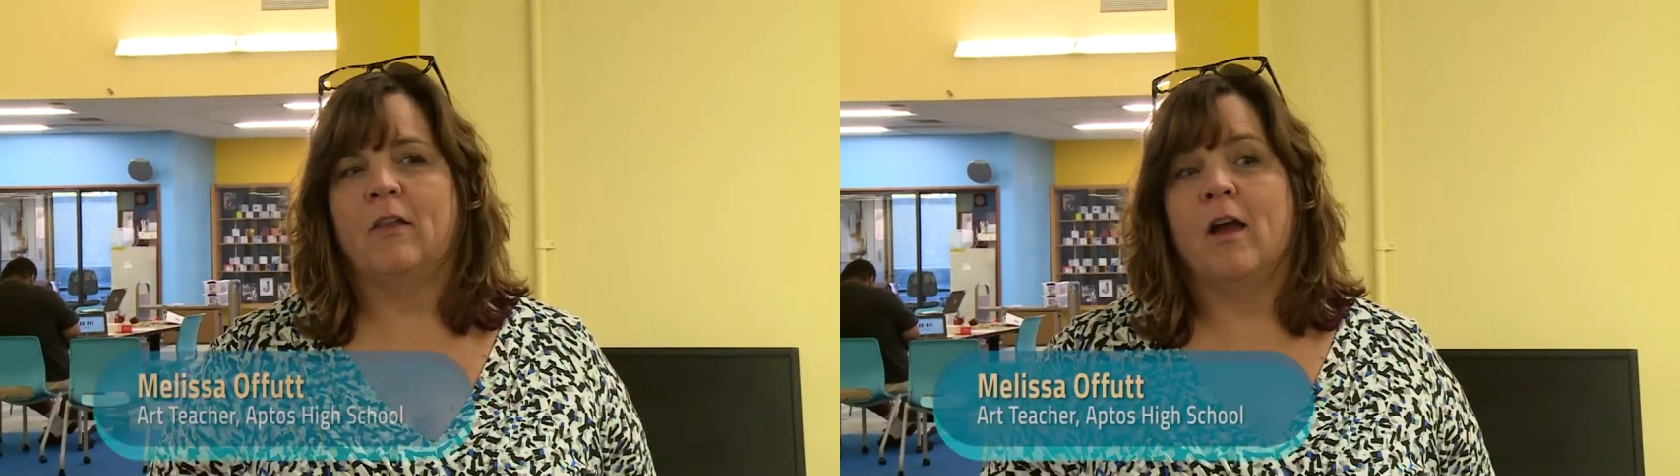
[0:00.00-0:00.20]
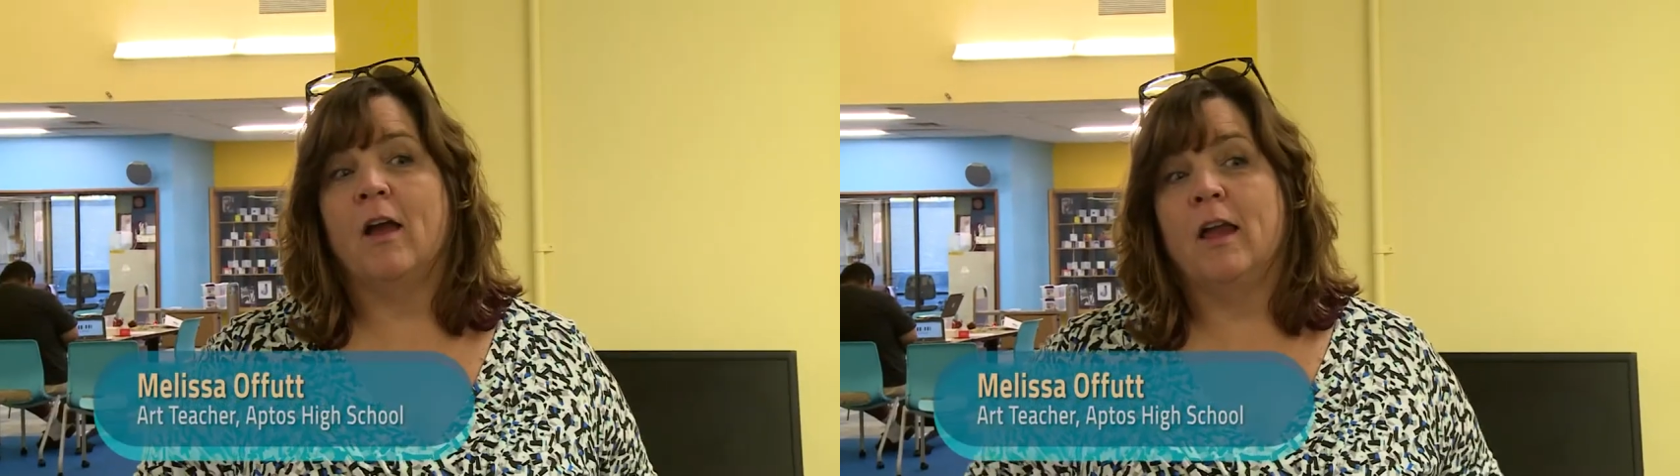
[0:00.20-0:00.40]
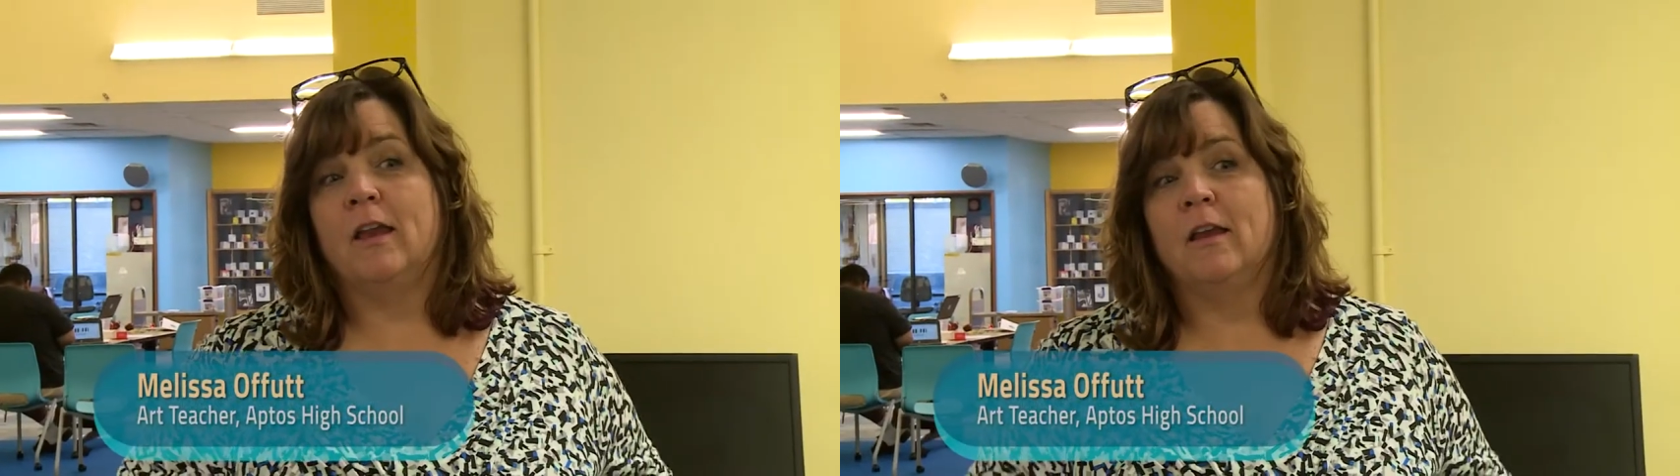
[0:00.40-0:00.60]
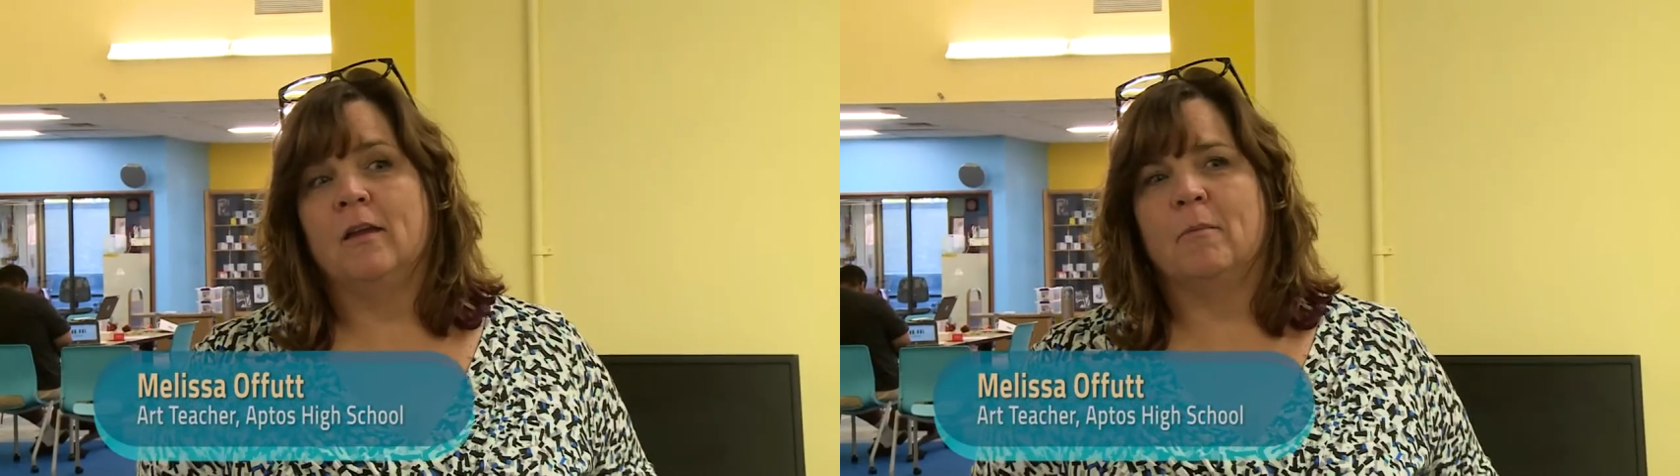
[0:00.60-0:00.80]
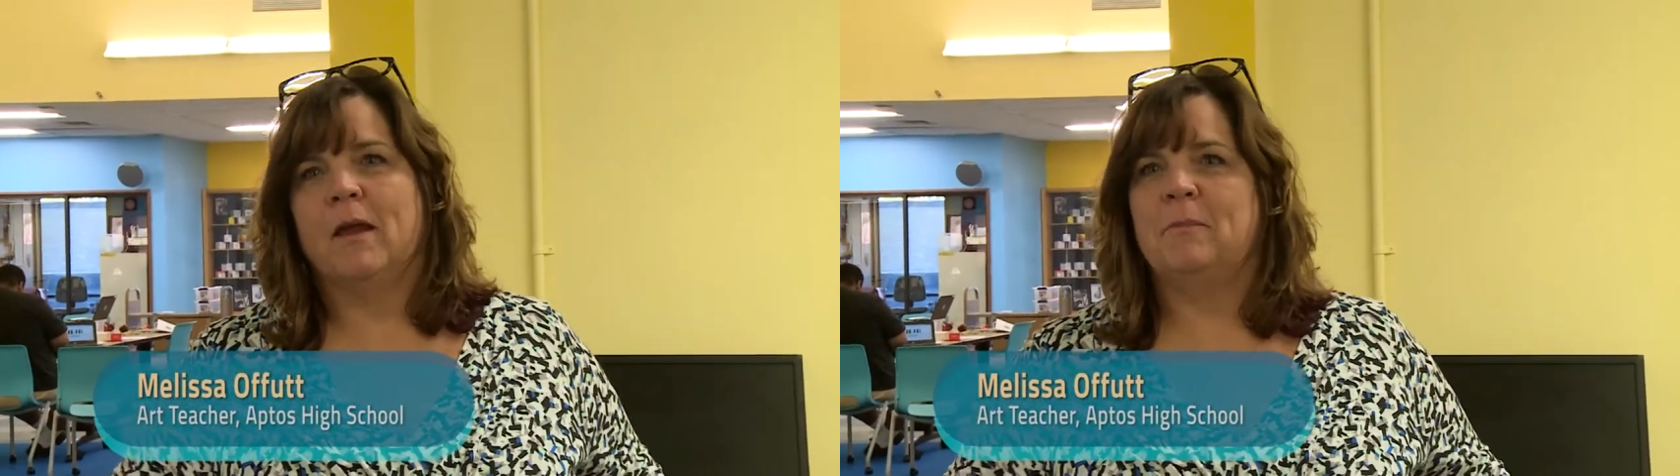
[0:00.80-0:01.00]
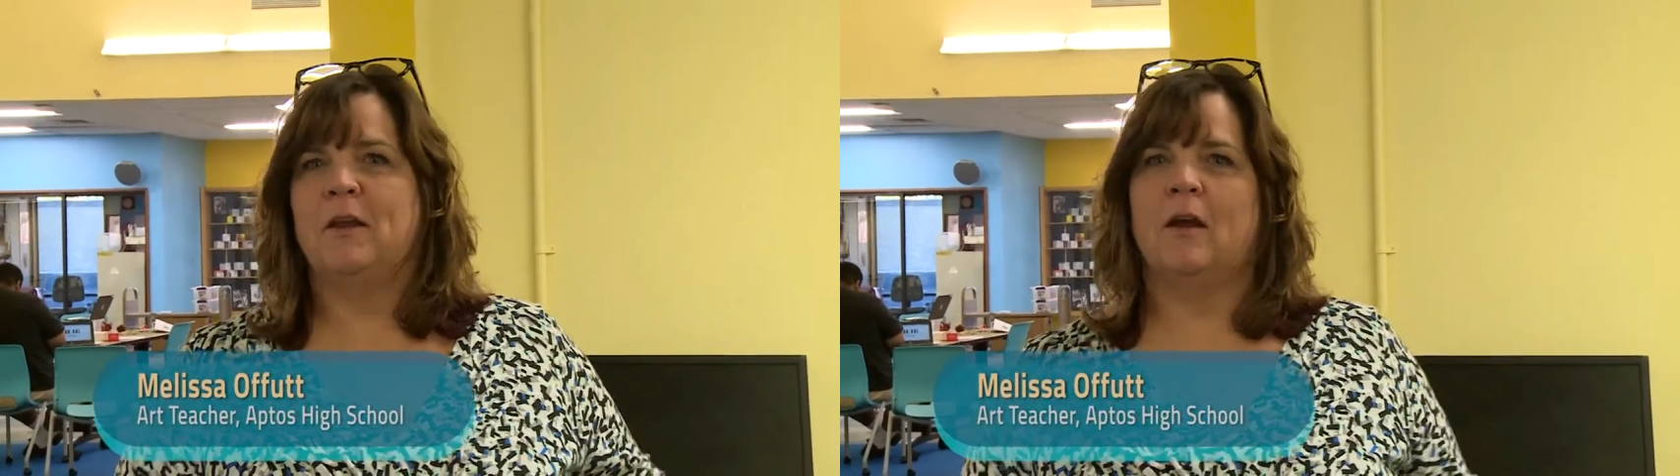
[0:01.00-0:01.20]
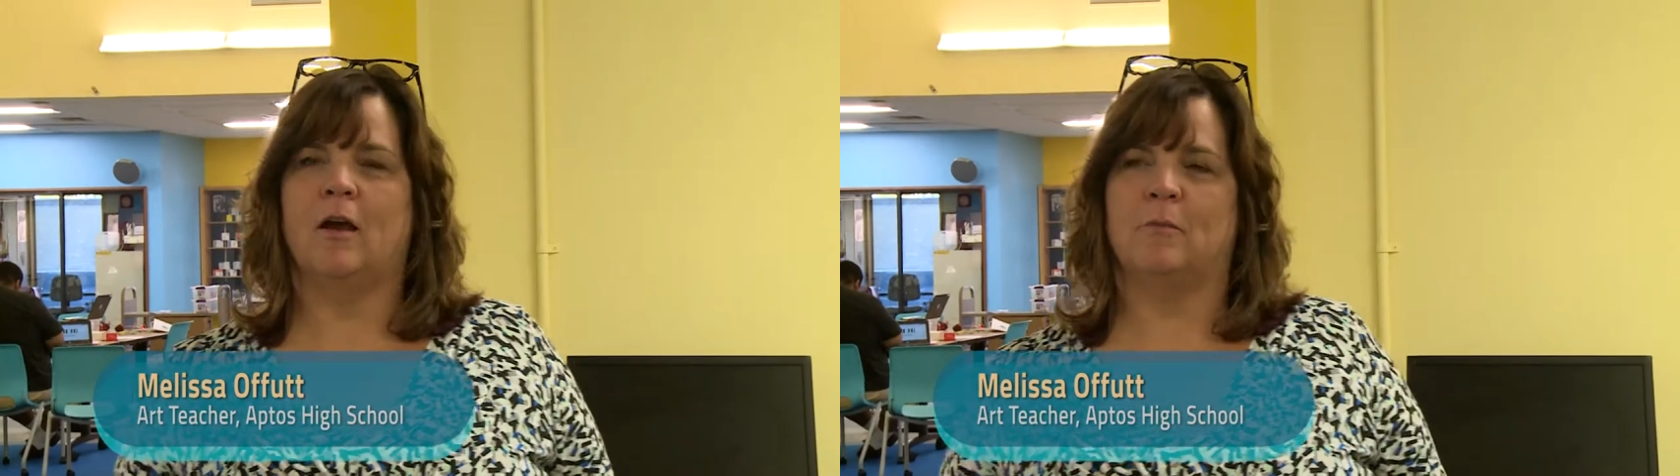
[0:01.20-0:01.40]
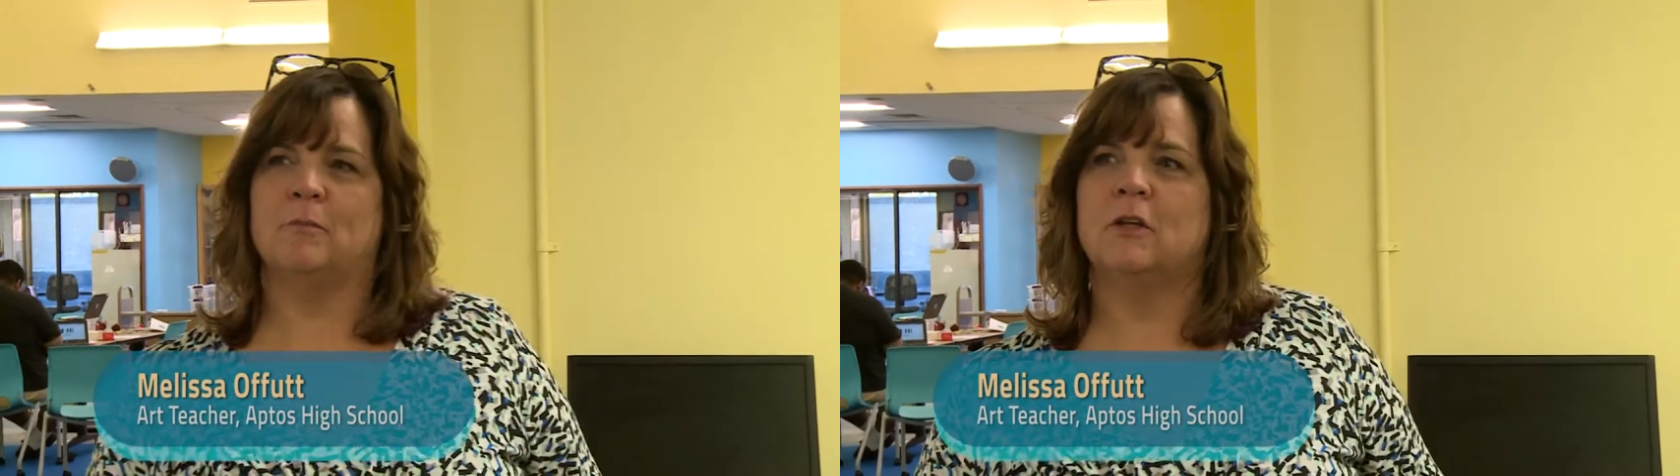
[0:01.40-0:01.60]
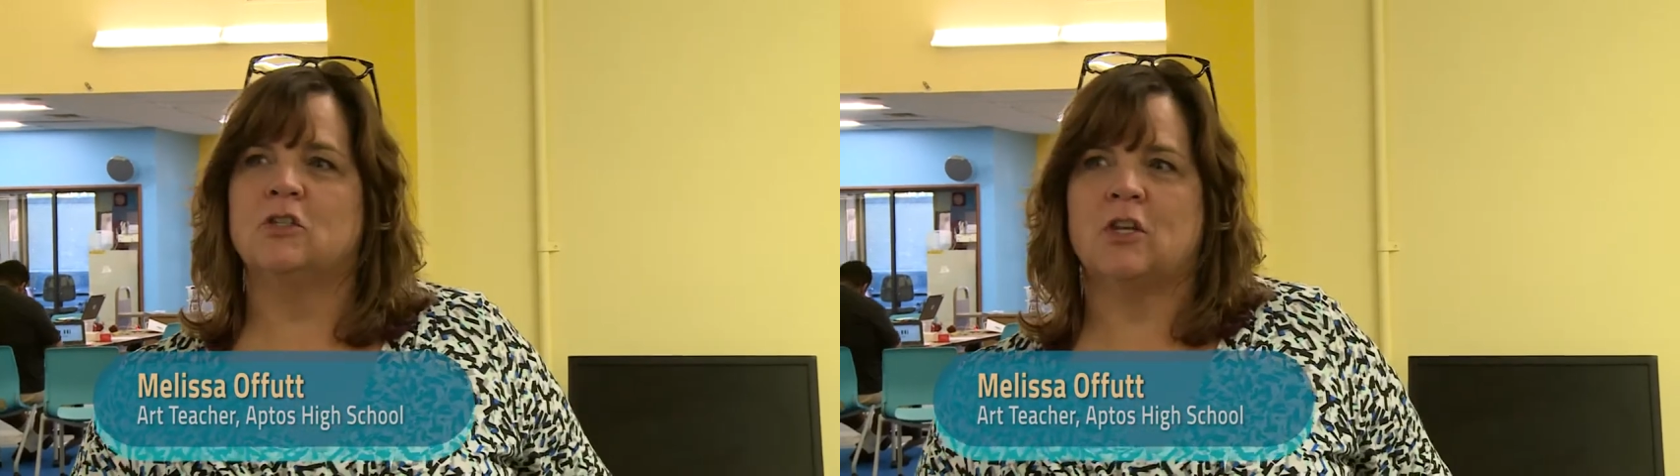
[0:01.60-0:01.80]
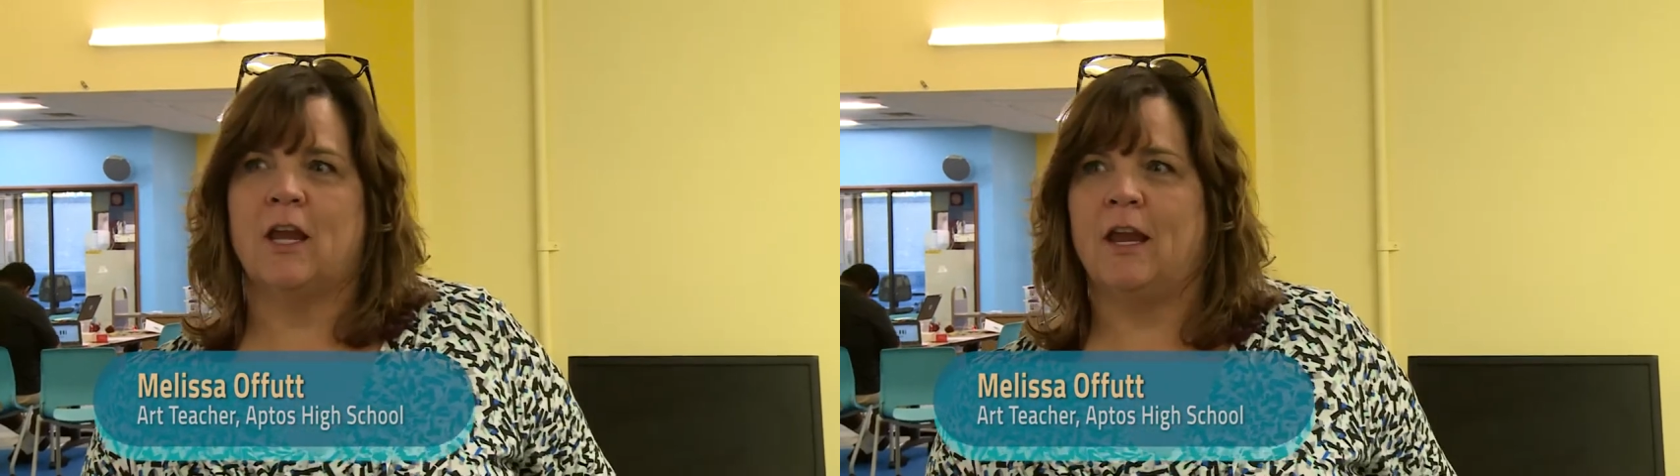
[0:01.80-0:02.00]
line might become
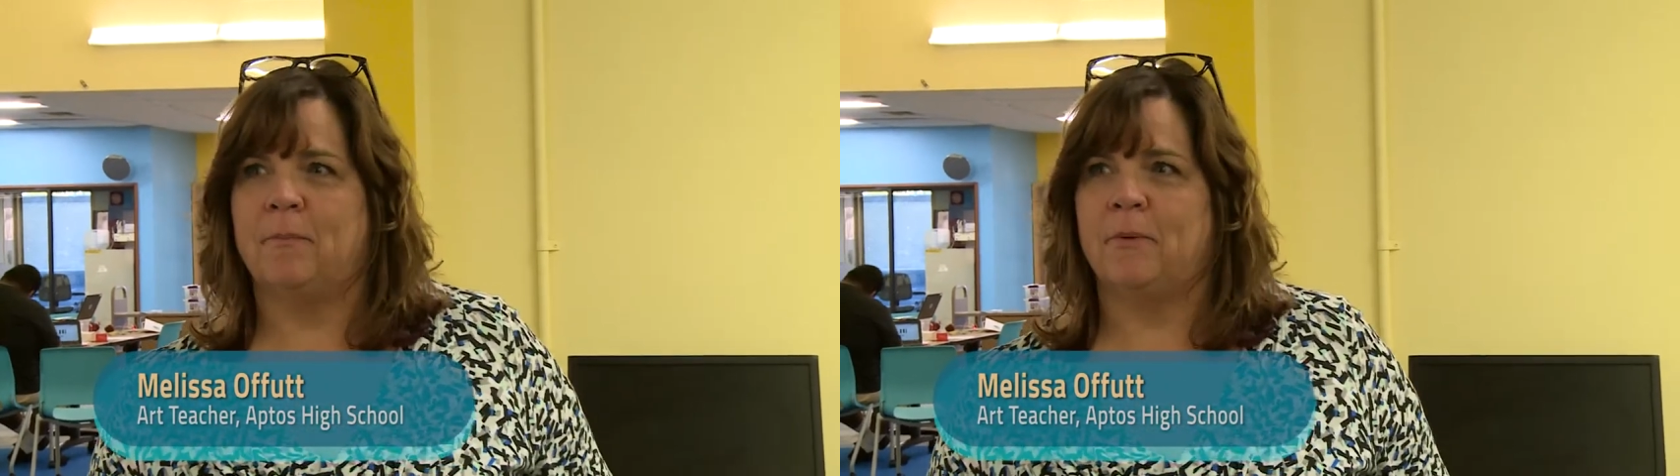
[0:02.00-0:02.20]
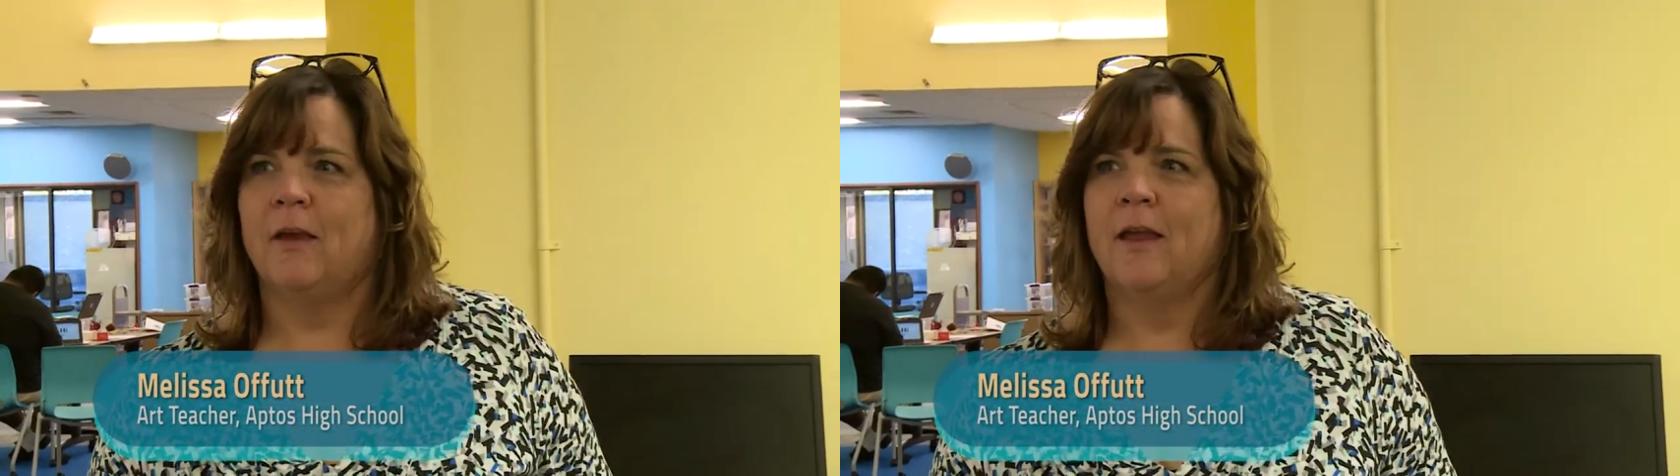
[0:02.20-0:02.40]
shape